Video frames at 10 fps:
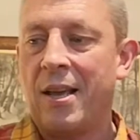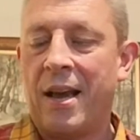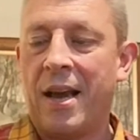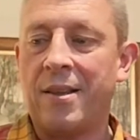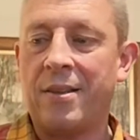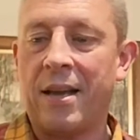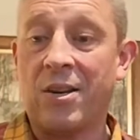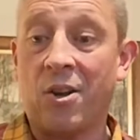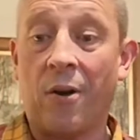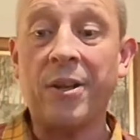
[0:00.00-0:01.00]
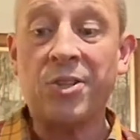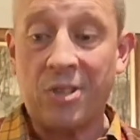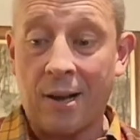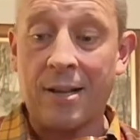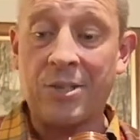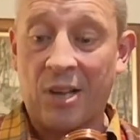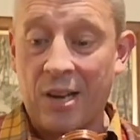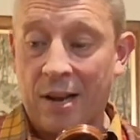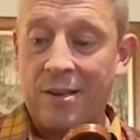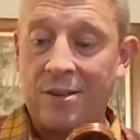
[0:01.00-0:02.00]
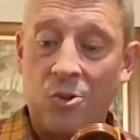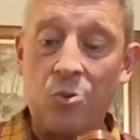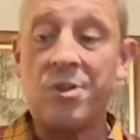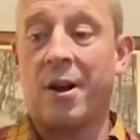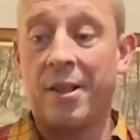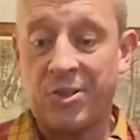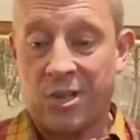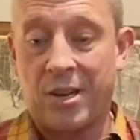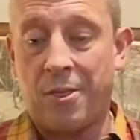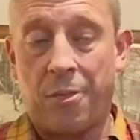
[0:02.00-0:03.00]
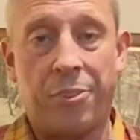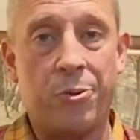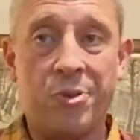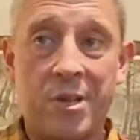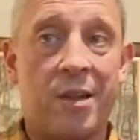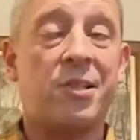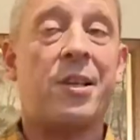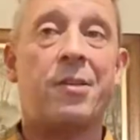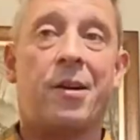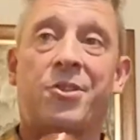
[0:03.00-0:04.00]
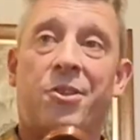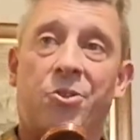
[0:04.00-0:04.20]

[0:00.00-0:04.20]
and encourage dancing and good dancing and enthusiastic dancing.